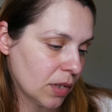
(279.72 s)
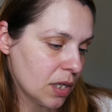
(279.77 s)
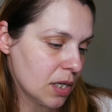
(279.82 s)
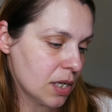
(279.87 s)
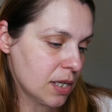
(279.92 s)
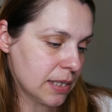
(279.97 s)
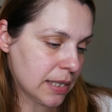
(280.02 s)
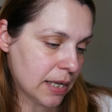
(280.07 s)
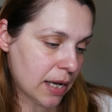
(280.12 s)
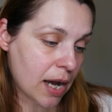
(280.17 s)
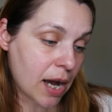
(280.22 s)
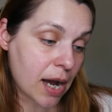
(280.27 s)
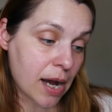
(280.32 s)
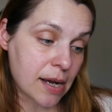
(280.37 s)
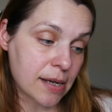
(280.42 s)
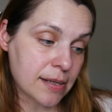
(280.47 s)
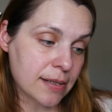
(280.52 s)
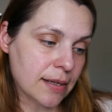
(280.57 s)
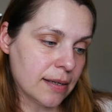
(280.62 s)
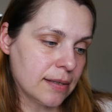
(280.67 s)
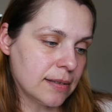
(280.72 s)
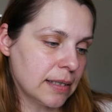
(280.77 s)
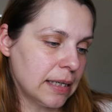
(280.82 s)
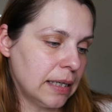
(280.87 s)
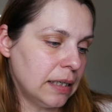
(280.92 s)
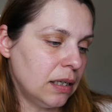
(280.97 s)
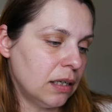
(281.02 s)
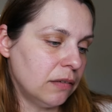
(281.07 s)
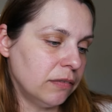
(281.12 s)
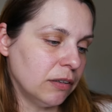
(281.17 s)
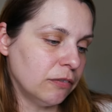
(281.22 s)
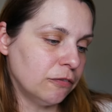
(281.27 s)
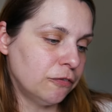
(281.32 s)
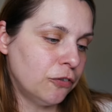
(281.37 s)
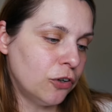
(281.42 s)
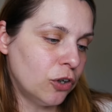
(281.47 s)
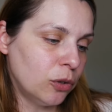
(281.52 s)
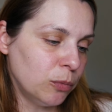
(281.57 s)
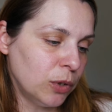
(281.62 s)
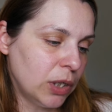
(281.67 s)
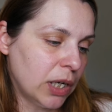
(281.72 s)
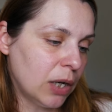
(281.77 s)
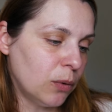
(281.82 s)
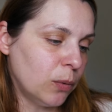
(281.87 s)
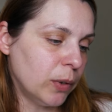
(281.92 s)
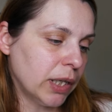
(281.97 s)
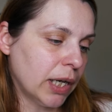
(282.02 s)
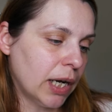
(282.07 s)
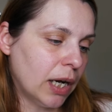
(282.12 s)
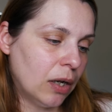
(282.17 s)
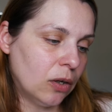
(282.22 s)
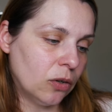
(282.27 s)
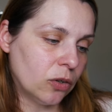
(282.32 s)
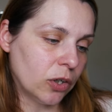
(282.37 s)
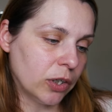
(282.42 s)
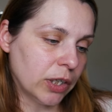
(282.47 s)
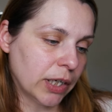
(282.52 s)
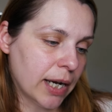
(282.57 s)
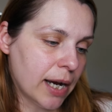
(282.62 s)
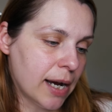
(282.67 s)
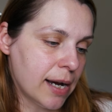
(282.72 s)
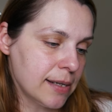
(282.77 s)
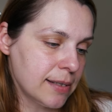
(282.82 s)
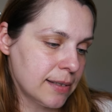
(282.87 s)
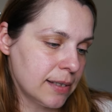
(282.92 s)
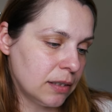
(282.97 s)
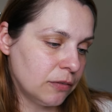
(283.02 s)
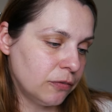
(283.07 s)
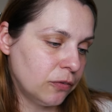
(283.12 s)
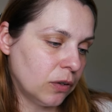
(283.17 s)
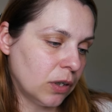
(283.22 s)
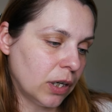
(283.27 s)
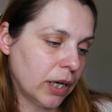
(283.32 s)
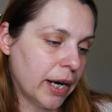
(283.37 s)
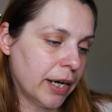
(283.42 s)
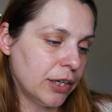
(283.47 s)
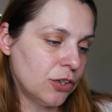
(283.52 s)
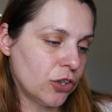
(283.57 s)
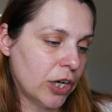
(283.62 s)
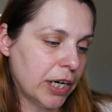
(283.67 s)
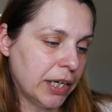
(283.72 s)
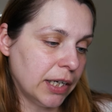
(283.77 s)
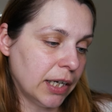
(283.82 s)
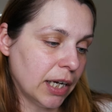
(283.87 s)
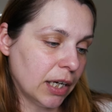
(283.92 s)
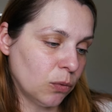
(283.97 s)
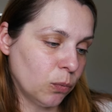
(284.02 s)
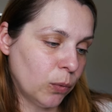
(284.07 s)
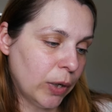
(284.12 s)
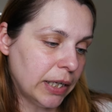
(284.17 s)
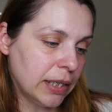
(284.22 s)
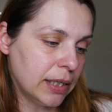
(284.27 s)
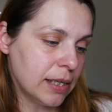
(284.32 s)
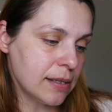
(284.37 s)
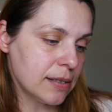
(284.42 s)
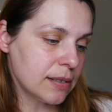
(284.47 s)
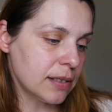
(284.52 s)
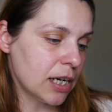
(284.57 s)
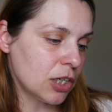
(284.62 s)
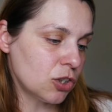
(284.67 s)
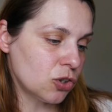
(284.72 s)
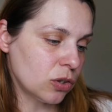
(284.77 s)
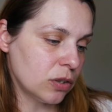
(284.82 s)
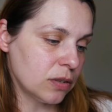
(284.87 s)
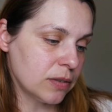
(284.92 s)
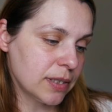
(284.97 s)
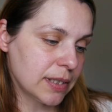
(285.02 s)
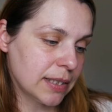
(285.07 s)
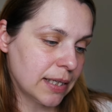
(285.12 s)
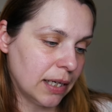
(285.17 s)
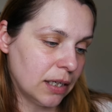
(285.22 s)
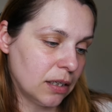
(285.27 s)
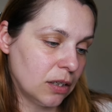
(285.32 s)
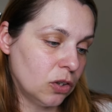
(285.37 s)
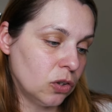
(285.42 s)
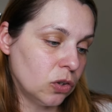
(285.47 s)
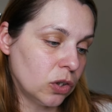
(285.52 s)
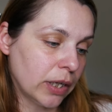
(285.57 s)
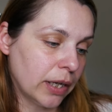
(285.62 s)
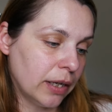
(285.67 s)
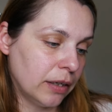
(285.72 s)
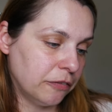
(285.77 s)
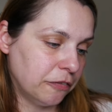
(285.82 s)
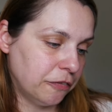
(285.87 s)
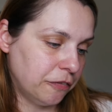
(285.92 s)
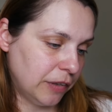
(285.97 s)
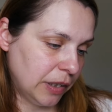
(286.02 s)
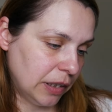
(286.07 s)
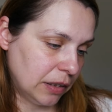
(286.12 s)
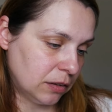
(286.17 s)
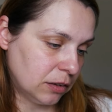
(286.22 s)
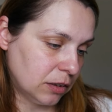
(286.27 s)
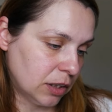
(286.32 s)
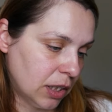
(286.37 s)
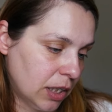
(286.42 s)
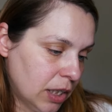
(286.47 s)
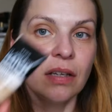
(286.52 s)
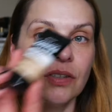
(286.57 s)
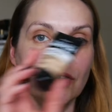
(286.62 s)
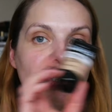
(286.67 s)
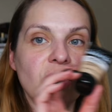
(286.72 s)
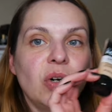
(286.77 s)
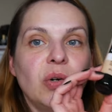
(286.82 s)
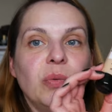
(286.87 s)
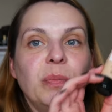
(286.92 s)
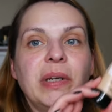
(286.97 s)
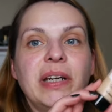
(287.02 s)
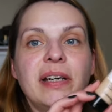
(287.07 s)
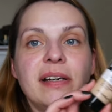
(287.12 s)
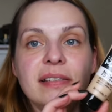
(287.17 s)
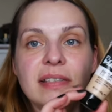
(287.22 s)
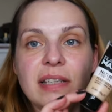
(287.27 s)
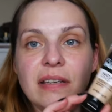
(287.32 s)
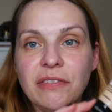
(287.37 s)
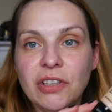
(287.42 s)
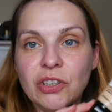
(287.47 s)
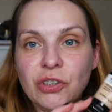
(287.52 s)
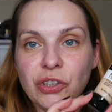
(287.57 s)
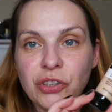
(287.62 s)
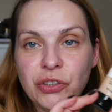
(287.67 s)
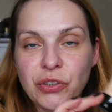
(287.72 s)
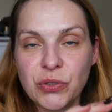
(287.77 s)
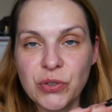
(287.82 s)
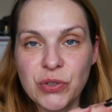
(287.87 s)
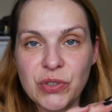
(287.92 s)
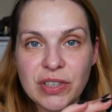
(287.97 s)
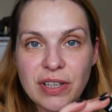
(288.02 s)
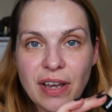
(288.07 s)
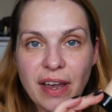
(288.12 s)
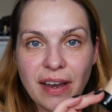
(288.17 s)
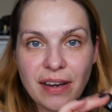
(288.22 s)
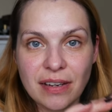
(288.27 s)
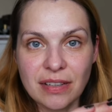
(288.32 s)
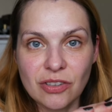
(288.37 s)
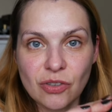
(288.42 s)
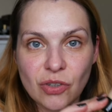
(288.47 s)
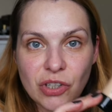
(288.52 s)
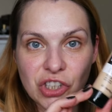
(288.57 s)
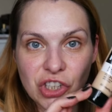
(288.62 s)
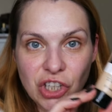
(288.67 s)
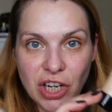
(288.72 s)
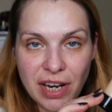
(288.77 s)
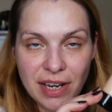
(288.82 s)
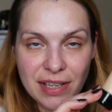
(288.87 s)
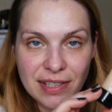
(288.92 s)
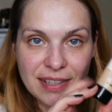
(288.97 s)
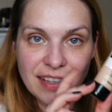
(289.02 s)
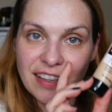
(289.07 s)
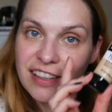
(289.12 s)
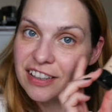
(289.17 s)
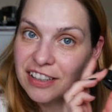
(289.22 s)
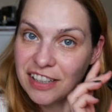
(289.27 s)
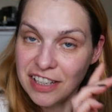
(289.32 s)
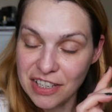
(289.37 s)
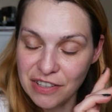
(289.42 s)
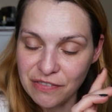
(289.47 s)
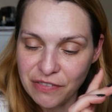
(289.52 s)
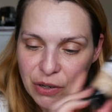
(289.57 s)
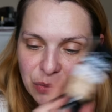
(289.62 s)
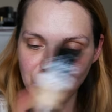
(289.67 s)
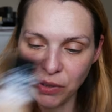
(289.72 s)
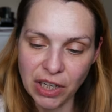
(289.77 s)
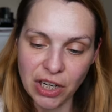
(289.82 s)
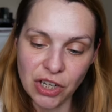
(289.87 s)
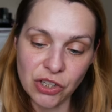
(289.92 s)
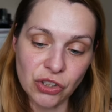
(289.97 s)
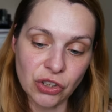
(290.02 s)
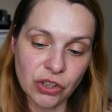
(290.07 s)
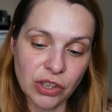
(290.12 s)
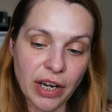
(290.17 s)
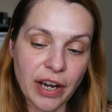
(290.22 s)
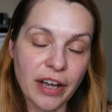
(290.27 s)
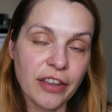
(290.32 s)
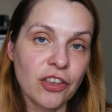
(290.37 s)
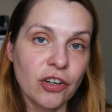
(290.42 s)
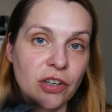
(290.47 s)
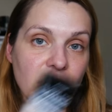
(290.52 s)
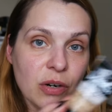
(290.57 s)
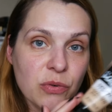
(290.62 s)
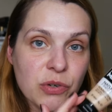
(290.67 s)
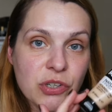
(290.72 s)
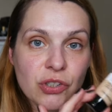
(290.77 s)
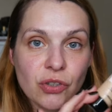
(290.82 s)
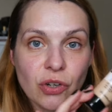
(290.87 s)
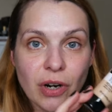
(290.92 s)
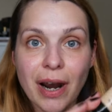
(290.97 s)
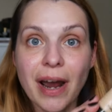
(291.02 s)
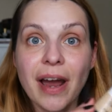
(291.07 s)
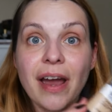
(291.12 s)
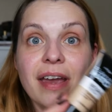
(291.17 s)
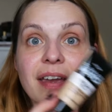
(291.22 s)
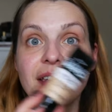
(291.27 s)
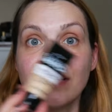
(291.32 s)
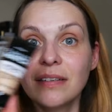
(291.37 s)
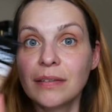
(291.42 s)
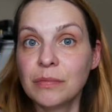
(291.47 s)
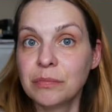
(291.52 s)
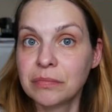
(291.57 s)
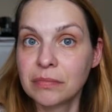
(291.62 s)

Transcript: It has a skin-loving formula with hyaluronic acid for a hydrating yet weightless natural skin look and feel. So, because they've introduced extra shades in this foundation, I thought I would try